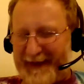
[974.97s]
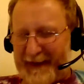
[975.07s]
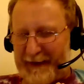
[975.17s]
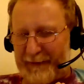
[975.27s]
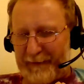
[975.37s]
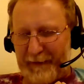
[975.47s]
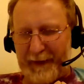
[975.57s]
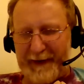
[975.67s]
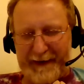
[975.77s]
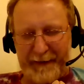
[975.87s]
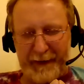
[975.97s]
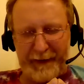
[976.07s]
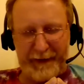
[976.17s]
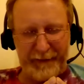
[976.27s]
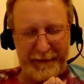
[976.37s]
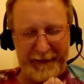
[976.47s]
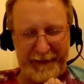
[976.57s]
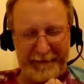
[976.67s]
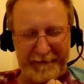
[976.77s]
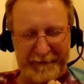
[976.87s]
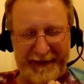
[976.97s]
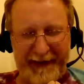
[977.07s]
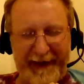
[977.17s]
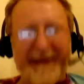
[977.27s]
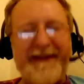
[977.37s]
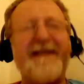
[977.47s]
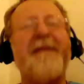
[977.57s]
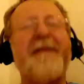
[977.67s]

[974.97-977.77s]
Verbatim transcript: That's what is the beauty for me. It is a